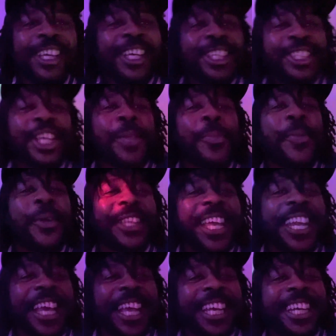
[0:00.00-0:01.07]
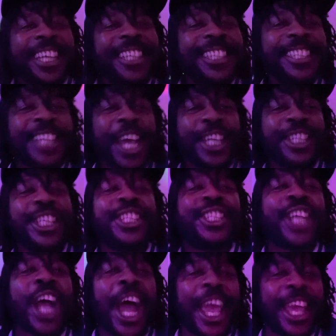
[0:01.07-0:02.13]
She's pretty. She's
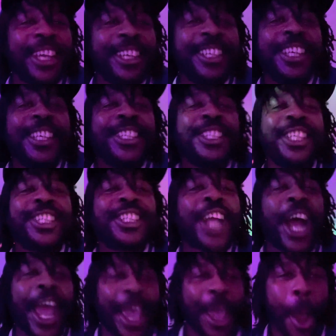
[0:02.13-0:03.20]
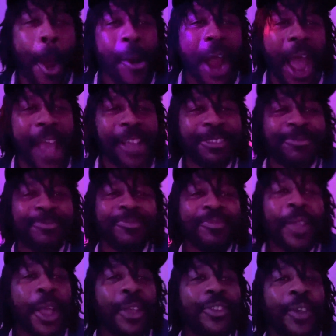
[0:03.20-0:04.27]
shy. She's shy, all right?
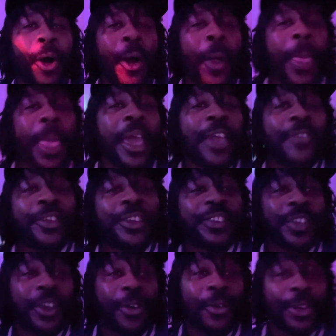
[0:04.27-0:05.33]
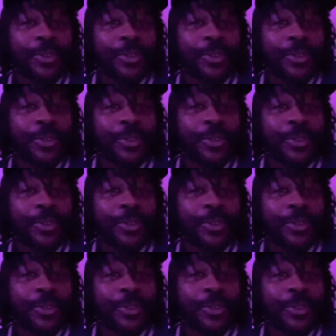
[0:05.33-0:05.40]
So if you see her on